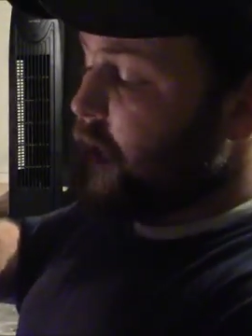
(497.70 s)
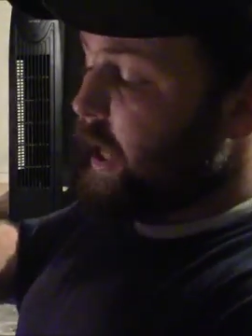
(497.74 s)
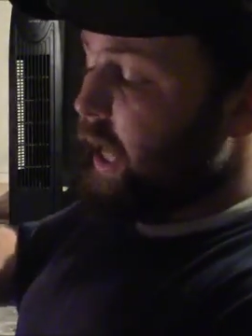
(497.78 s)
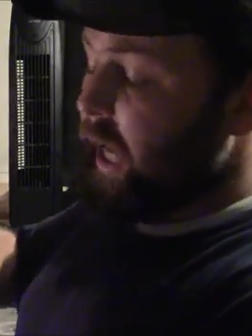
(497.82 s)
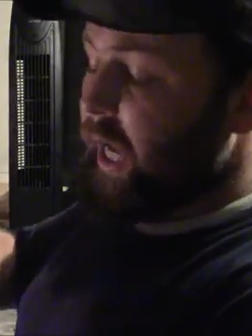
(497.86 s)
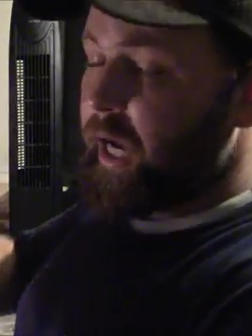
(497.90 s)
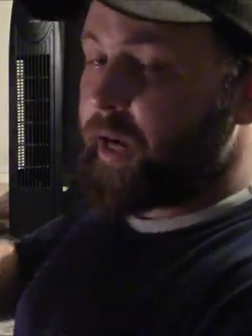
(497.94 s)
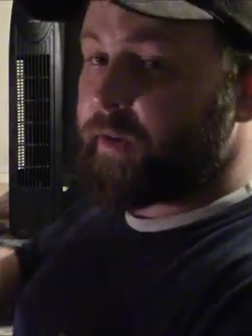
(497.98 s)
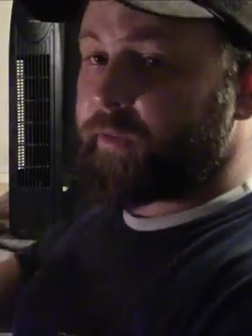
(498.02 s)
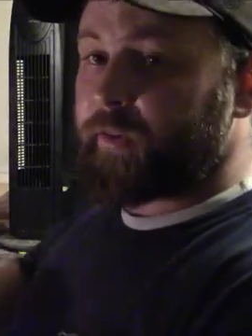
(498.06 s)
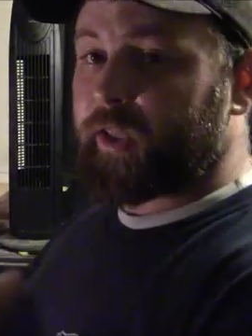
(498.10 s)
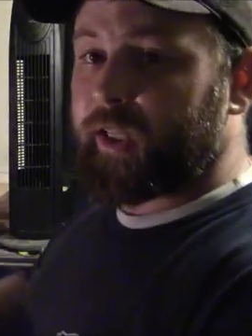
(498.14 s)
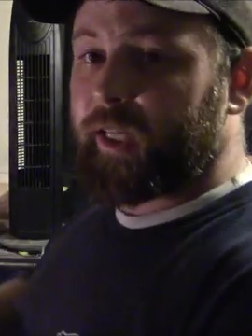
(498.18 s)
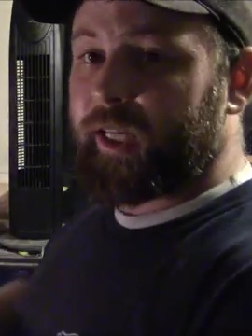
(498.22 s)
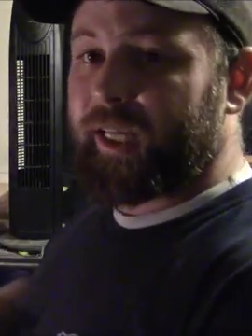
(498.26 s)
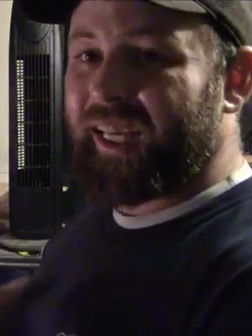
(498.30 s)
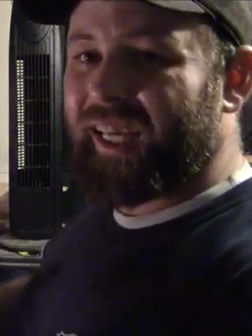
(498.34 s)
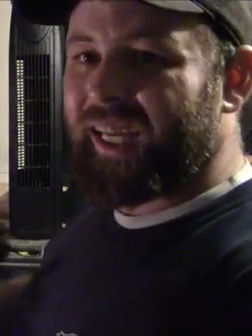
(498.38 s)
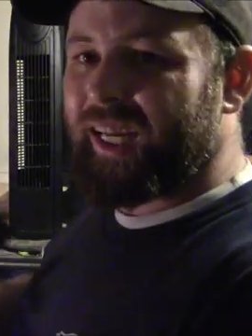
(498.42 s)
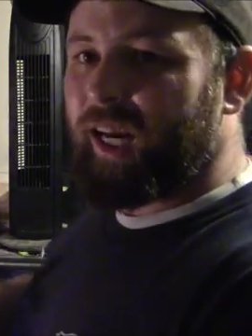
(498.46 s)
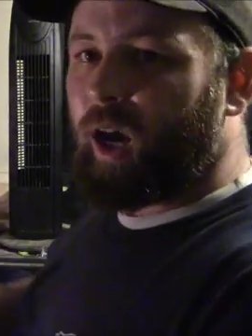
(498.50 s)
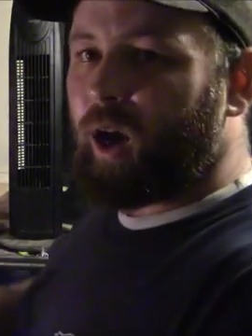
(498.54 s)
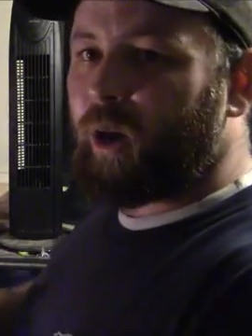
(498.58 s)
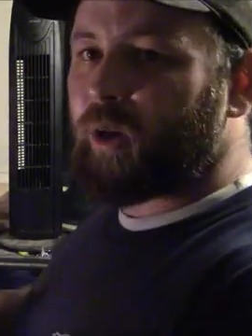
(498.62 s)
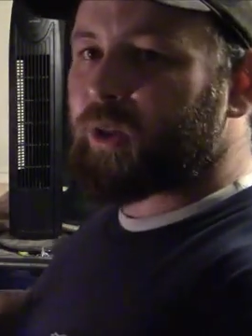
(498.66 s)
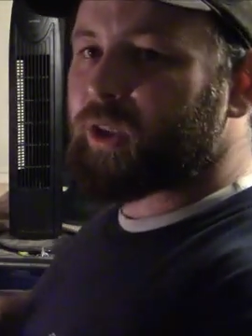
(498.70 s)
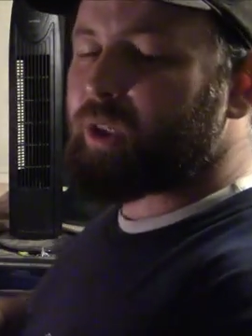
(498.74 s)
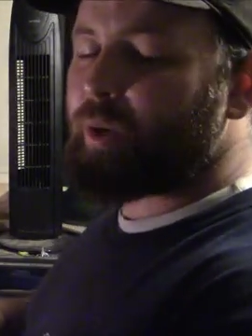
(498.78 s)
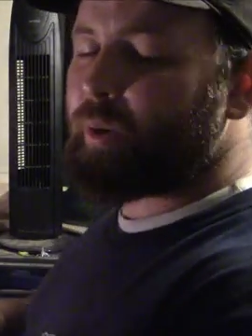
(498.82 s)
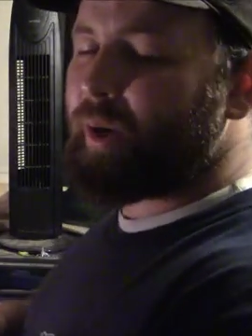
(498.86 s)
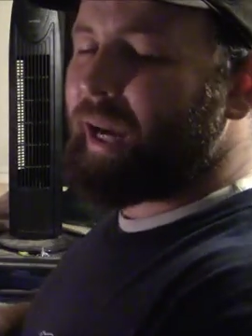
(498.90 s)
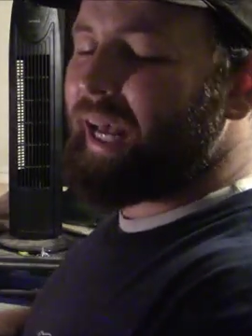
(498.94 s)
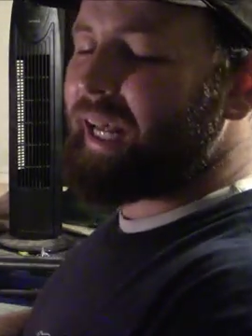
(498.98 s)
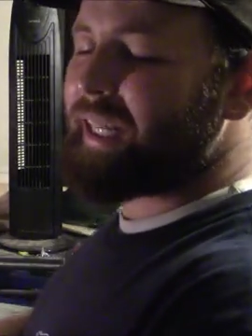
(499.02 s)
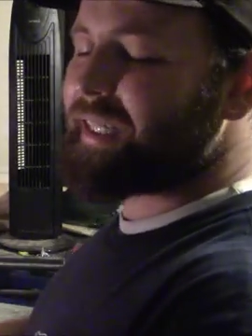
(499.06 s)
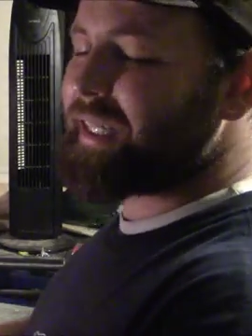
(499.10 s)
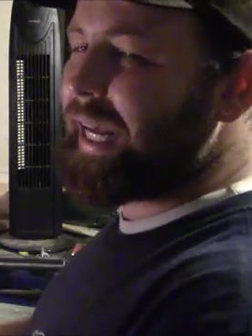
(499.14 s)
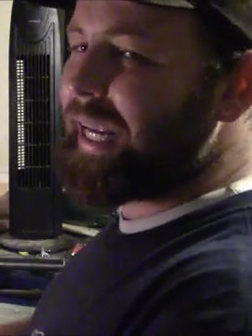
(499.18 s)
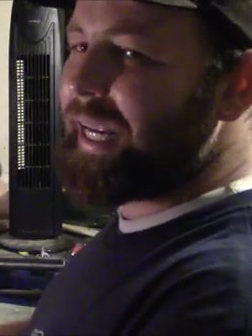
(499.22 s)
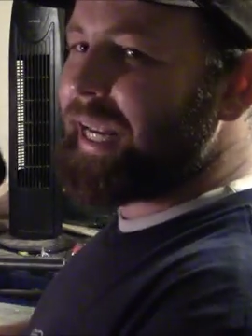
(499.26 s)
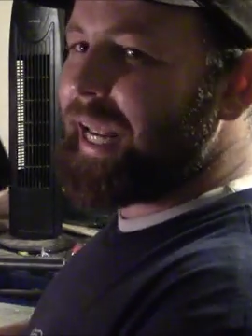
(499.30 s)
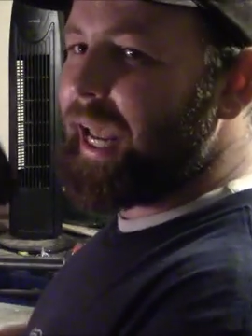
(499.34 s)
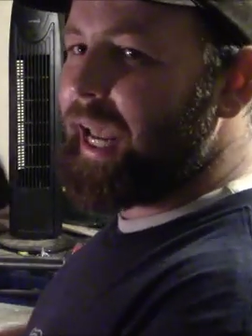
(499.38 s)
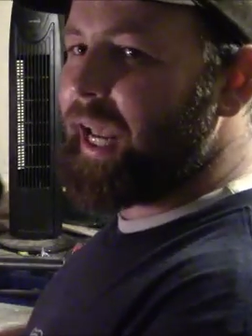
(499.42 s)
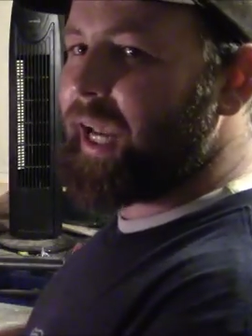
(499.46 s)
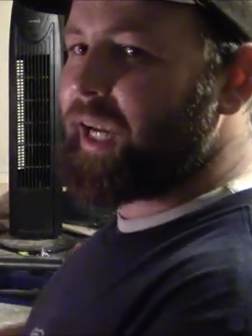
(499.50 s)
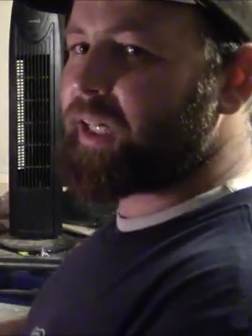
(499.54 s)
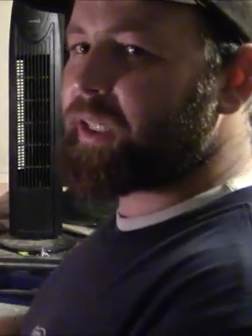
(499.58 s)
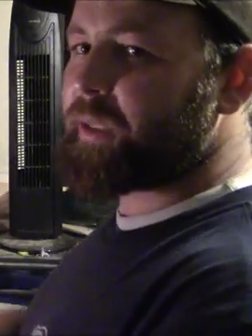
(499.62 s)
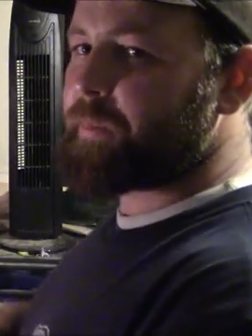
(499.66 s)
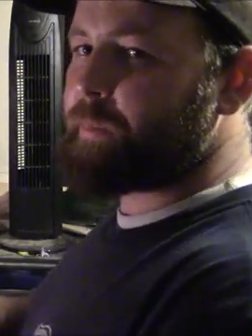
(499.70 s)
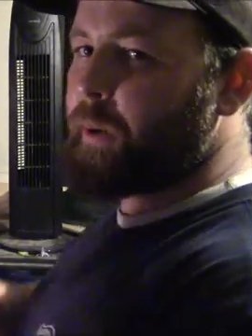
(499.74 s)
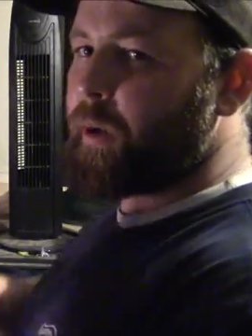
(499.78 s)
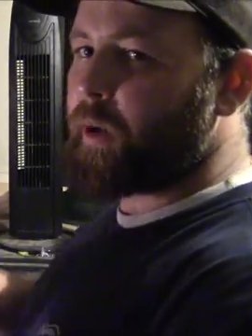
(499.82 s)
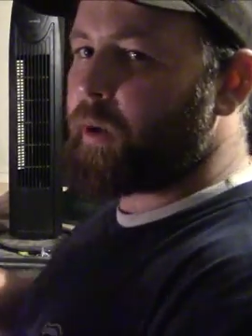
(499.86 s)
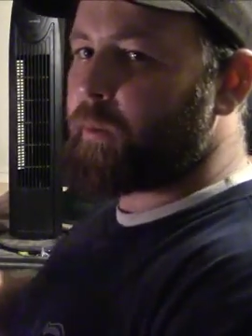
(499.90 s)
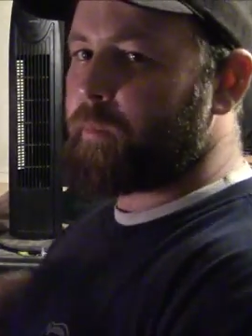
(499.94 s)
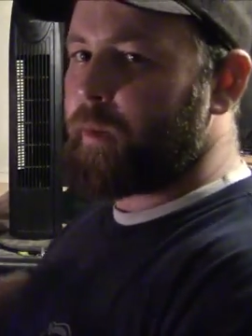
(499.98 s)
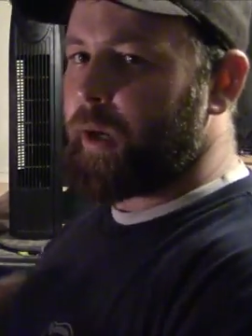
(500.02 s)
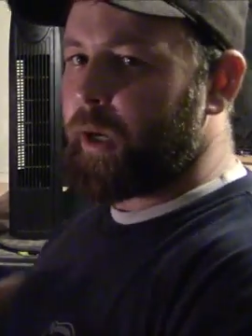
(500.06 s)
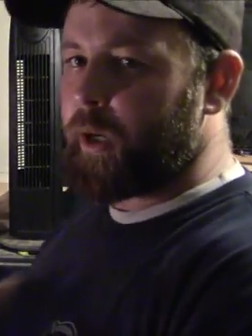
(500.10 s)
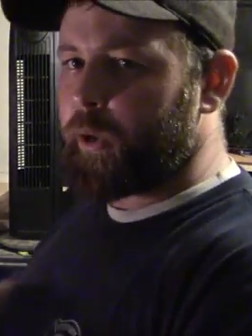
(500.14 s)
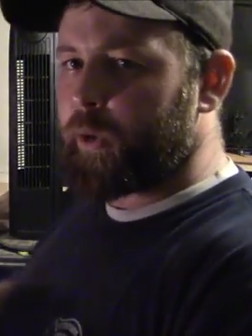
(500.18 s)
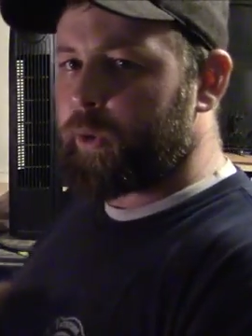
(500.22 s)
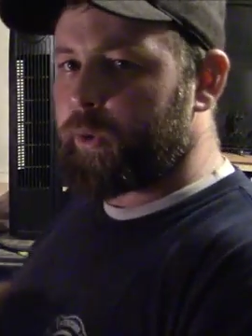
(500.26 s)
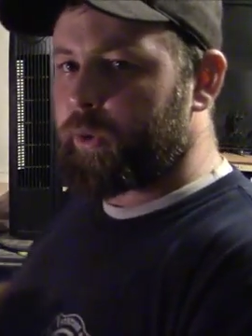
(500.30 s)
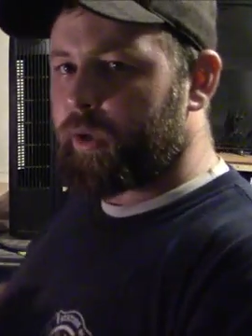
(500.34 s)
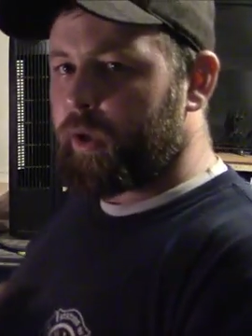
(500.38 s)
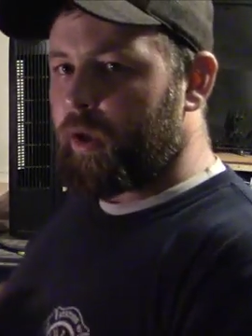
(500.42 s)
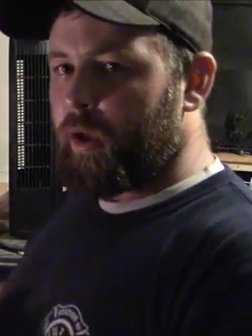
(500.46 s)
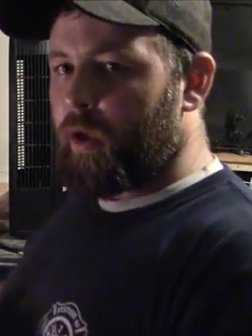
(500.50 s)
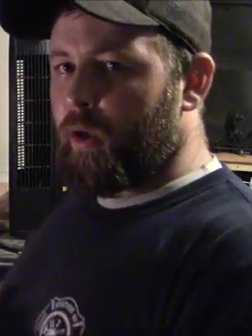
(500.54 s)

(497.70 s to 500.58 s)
everything. It also has a expert mode.